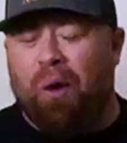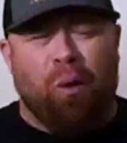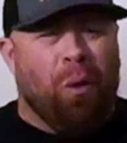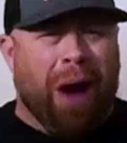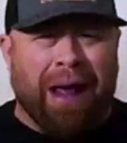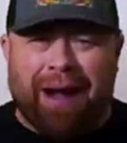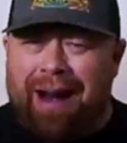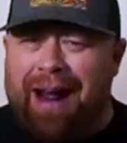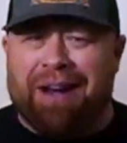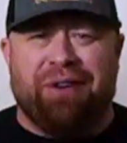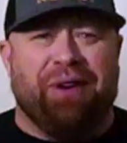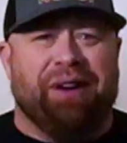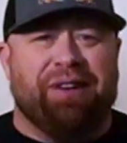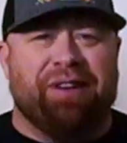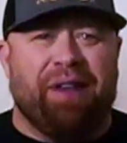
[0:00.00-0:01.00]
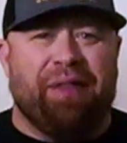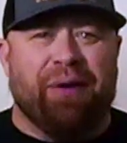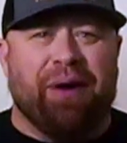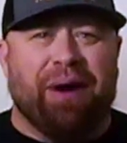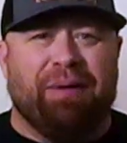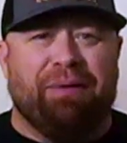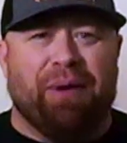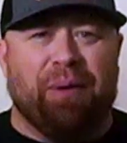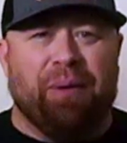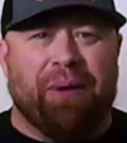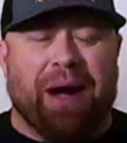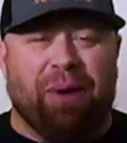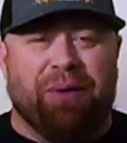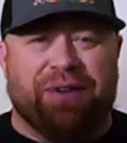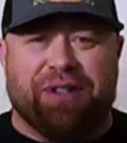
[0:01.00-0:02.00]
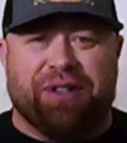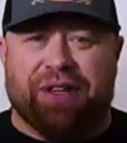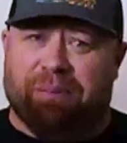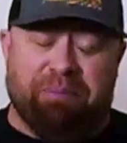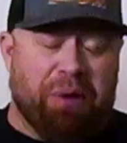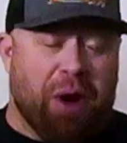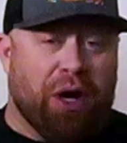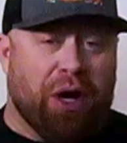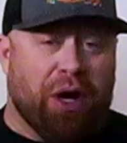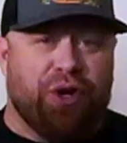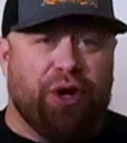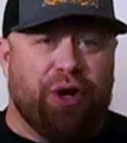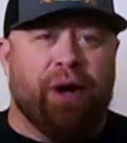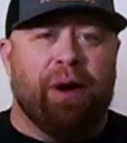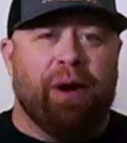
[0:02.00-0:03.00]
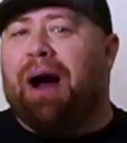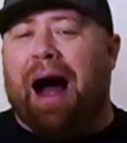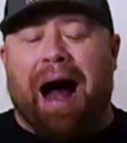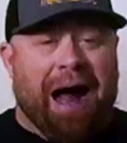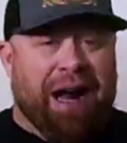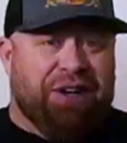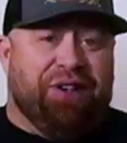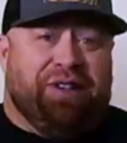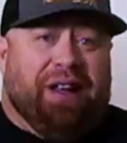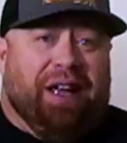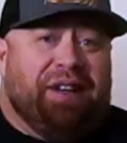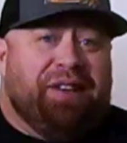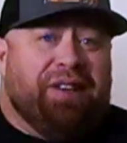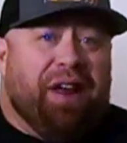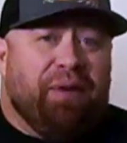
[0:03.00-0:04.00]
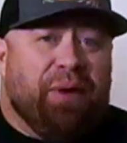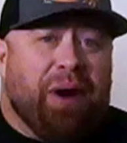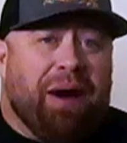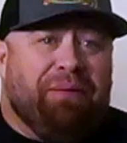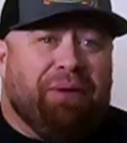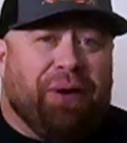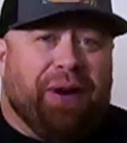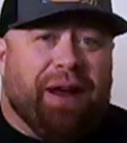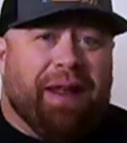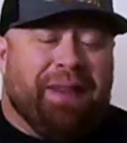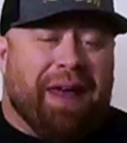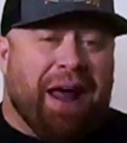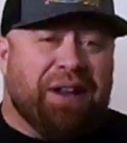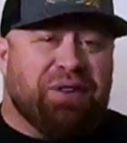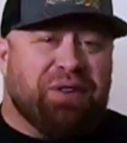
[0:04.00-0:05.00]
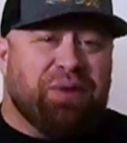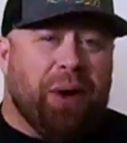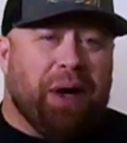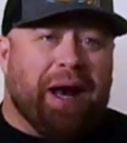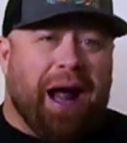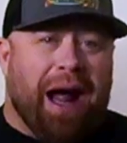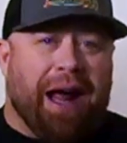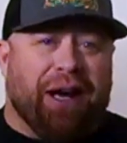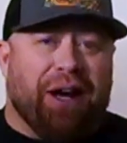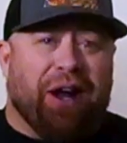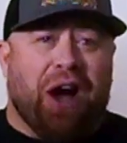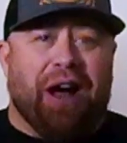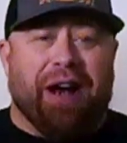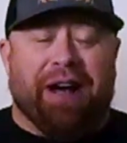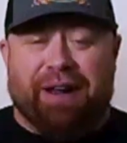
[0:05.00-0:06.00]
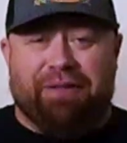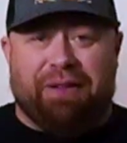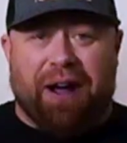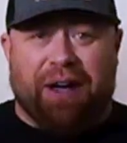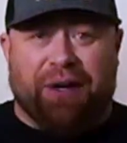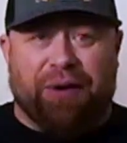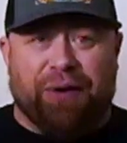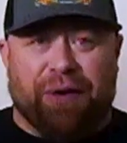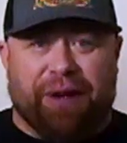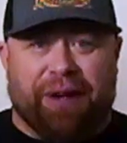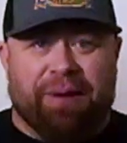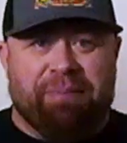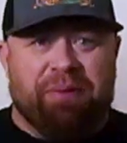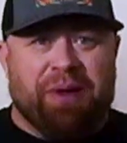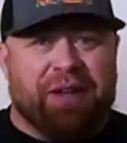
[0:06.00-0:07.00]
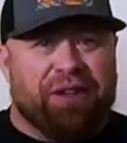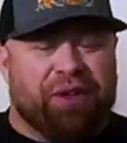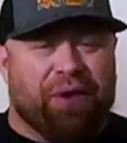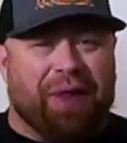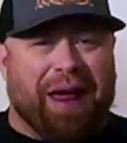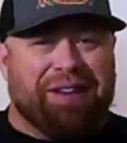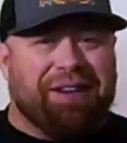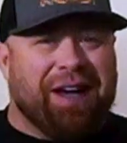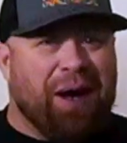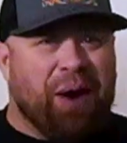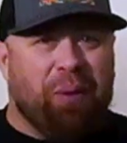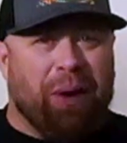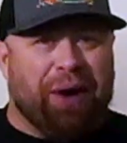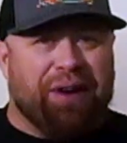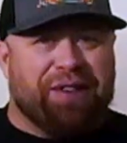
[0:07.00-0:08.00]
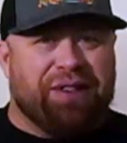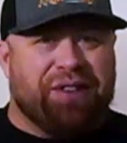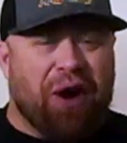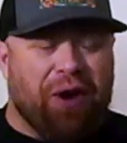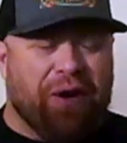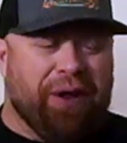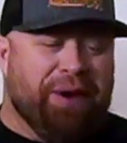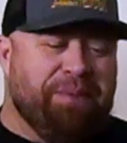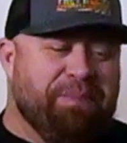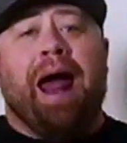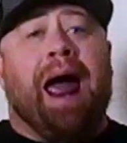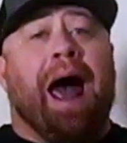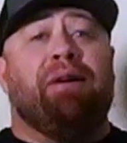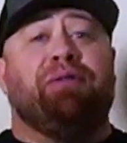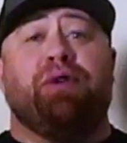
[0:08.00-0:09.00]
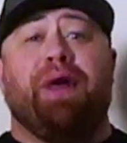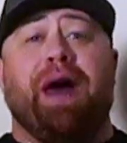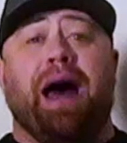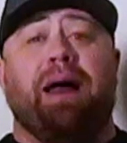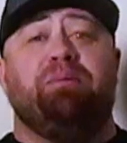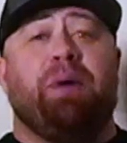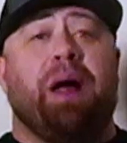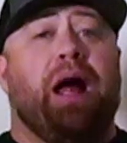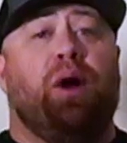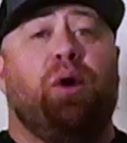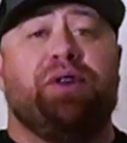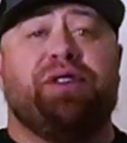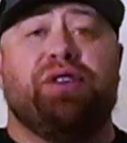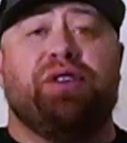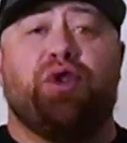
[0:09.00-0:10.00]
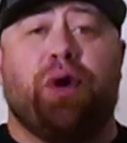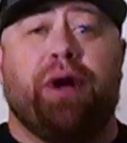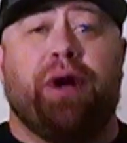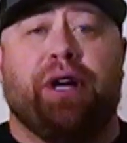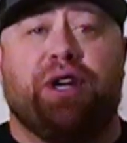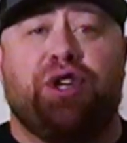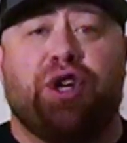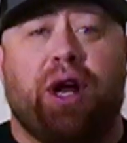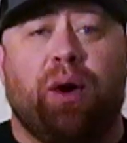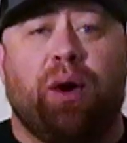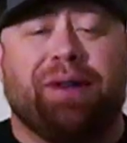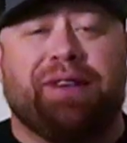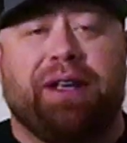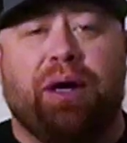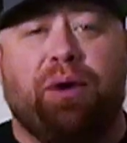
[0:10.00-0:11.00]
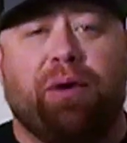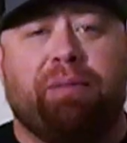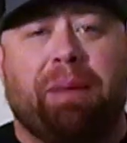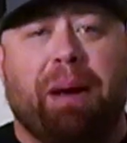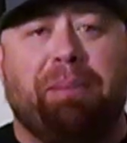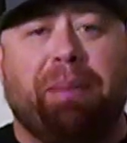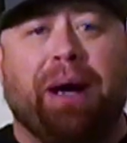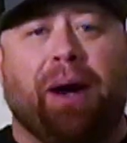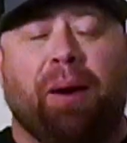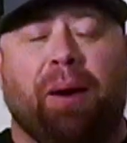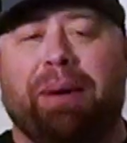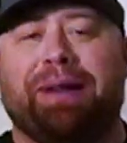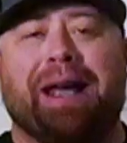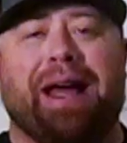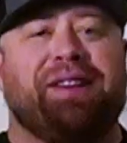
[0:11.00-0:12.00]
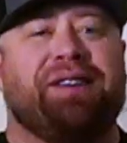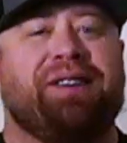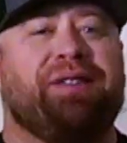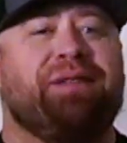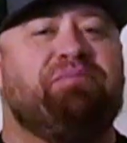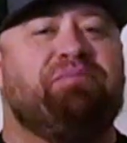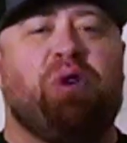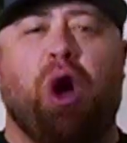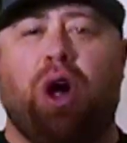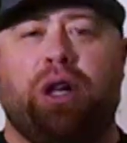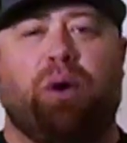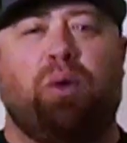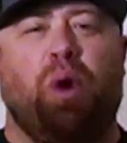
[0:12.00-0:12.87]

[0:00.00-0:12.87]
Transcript: Why did I drink Southern Comfort when I was young? Not sure. I just like Southern Comfort, and that's what I got if I could. So that's kind of where it started. After that, I always enjoyed a good shot of whiskey with my beer, but that's all it